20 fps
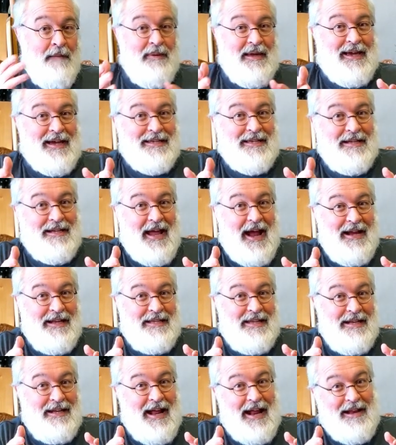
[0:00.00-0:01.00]
because in
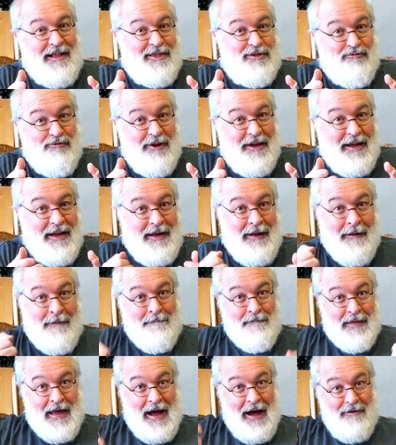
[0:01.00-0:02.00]
1983,
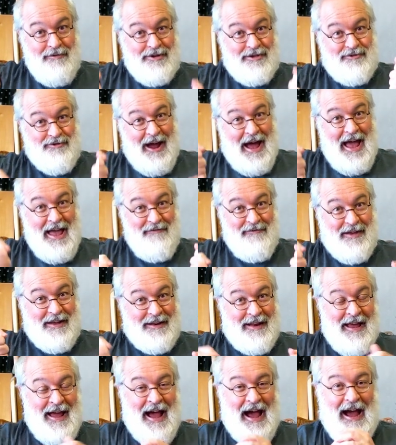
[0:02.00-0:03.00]
I was driving.